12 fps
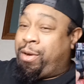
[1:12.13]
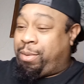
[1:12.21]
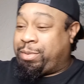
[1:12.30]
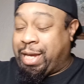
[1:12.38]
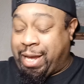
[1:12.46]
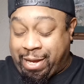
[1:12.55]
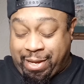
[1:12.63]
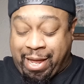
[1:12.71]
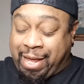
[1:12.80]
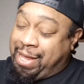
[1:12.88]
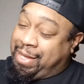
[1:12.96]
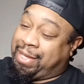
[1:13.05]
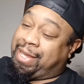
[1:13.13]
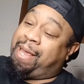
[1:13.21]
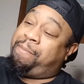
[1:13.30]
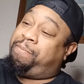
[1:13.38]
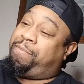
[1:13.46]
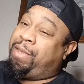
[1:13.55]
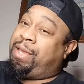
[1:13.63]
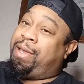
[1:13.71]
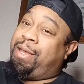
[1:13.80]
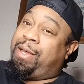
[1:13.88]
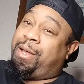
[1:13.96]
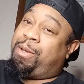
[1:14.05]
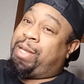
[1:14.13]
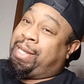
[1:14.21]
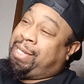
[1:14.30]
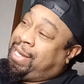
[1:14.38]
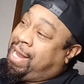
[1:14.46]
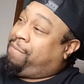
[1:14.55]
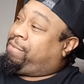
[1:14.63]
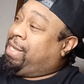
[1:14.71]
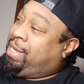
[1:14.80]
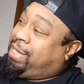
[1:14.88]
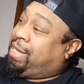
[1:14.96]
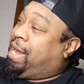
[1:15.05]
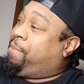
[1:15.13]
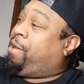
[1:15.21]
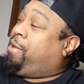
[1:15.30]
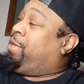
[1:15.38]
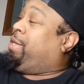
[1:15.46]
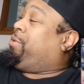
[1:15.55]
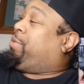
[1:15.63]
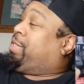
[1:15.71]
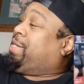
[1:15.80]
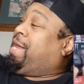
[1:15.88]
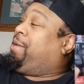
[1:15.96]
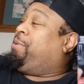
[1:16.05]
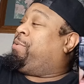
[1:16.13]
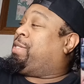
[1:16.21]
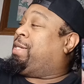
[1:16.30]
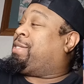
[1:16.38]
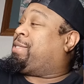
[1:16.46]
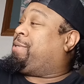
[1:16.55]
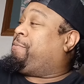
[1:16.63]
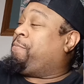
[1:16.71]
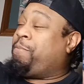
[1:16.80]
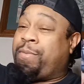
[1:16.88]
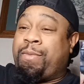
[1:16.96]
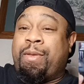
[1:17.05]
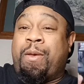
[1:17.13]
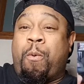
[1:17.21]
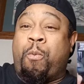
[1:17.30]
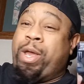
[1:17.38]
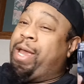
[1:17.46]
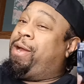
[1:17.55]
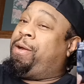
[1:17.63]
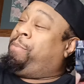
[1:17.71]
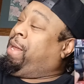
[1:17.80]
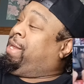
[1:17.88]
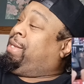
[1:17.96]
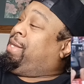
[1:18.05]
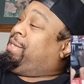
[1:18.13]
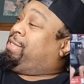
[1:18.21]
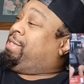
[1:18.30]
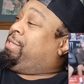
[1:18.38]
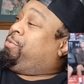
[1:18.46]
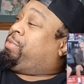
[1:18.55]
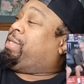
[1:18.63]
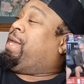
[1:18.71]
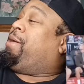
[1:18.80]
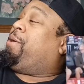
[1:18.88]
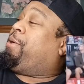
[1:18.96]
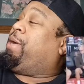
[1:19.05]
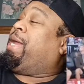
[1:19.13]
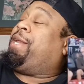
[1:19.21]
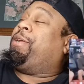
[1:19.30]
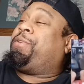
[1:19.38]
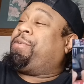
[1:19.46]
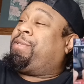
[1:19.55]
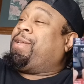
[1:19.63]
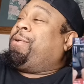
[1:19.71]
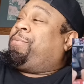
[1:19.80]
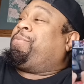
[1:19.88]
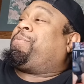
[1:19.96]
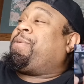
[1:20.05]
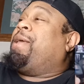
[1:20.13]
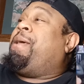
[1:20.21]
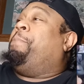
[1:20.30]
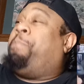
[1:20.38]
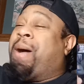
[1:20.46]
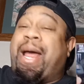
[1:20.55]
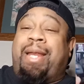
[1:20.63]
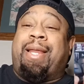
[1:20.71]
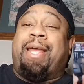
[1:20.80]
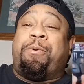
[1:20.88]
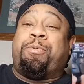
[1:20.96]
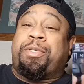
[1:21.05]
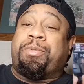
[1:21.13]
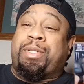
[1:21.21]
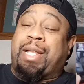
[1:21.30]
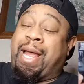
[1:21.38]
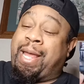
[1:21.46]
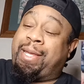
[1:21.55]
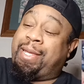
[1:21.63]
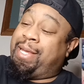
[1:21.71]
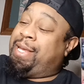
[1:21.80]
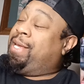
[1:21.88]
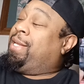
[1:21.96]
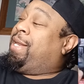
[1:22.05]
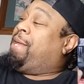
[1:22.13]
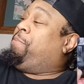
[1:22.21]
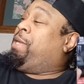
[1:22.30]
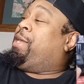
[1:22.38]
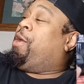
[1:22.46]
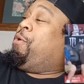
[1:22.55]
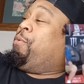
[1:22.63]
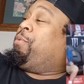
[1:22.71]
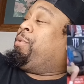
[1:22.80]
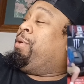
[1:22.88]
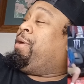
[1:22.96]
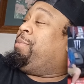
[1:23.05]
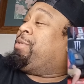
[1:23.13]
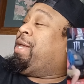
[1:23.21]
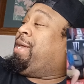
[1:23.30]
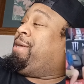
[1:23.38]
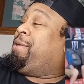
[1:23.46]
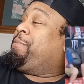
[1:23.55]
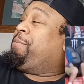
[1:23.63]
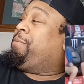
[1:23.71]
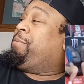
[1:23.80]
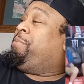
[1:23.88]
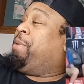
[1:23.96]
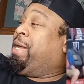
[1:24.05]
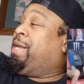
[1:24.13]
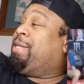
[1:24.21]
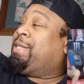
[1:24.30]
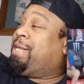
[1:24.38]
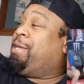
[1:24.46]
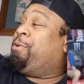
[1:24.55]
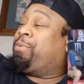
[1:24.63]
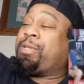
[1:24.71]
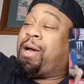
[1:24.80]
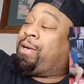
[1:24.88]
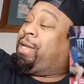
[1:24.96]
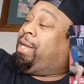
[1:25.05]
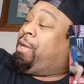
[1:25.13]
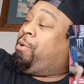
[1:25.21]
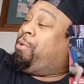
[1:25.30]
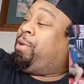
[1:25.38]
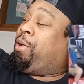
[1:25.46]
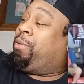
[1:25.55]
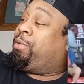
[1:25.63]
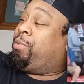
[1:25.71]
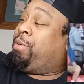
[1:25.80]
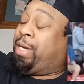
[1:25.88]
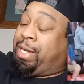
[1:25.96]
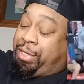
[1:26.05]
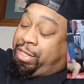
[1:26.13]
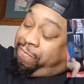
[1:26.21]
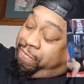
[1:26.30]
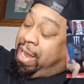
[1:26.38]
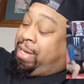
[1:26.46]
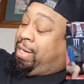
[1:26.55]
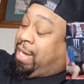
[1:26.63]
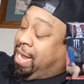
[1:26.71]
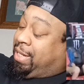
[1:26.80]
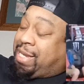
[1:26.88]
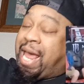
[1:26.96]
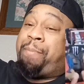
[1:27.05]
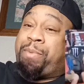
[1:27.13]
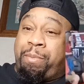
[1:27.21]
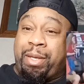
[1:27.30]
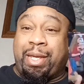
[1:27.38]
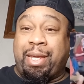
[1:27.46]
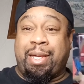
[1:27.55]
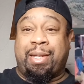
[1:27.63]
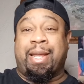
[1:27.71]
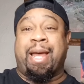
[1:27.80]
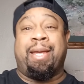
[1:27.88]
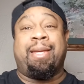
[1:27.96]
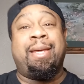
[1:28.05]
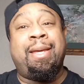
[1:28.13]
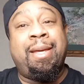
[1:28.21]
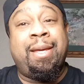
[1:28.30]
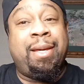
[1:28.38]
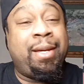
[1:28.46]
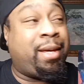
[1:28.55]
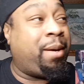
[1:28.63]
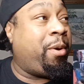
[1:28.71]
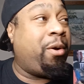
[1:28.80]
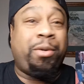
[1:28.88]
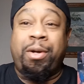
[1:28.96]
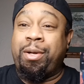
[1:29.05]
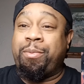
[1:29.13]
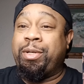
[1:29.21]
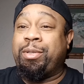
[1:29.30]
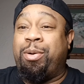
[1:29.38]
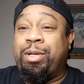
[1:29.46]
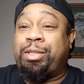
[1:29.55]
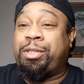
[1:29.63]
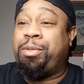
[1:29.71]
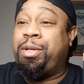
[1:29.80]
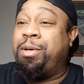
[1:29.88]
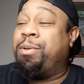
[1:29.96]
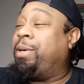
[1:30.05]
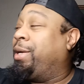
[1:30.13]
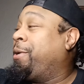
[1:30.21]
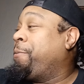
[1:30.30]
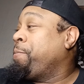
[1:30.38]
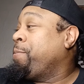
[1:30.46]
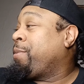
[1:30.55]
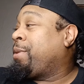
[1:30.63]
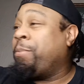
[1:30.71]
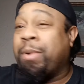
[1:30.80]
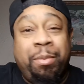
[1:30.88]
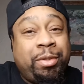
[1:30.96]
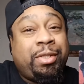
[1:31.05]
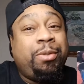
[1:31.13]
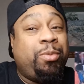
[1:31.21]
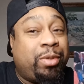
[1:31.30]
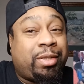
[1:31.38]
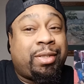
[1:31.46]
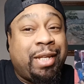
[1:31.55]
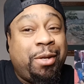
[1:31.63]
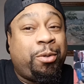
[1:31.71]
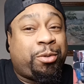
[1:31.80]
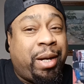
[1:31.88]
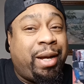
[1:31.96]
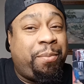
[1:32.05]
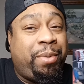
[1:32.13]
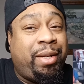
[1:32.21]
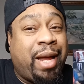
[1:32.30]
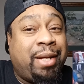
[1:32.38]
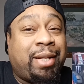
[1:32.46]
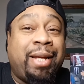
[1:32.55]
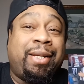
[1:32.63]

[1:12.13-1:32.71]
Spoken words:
You know what I'm saying? And he kept holding. And then after he kept holding, you could tell it was just weird, man. You could tell her body language was like, let me go. You know what I'm saying? But he's still talking and holding on to her. And then she finally, like, tapped him again, like, come on, dog, what you doing? But she was still trying to be nice.